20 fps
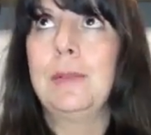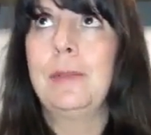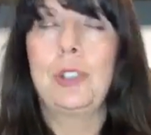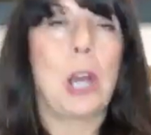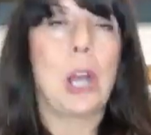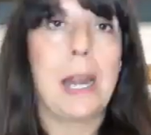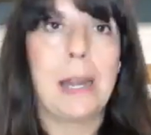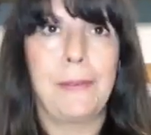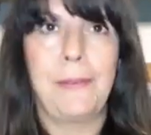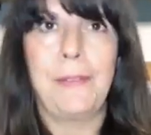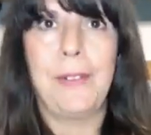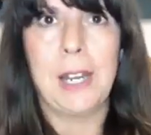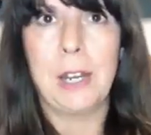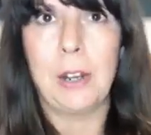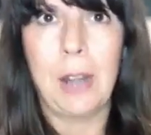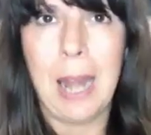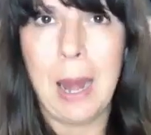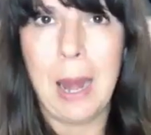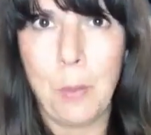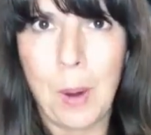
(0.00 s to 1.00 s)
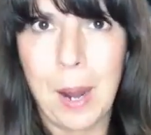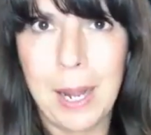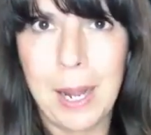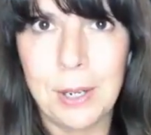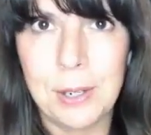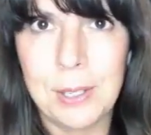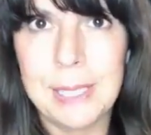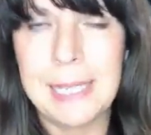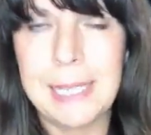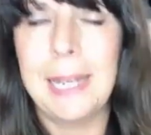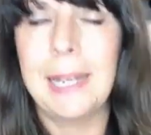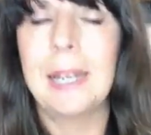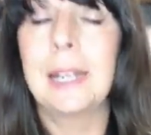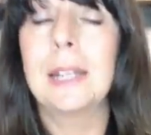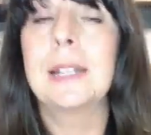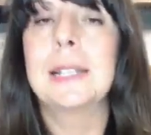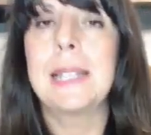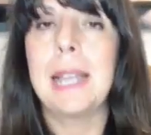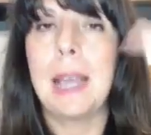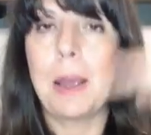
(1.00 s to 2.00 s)
trying to figure out why you're seeing
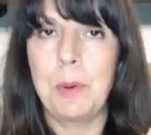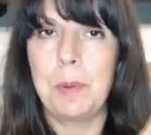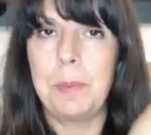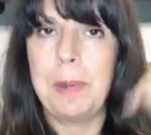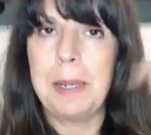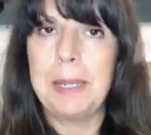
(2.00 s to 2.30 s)
it, because that would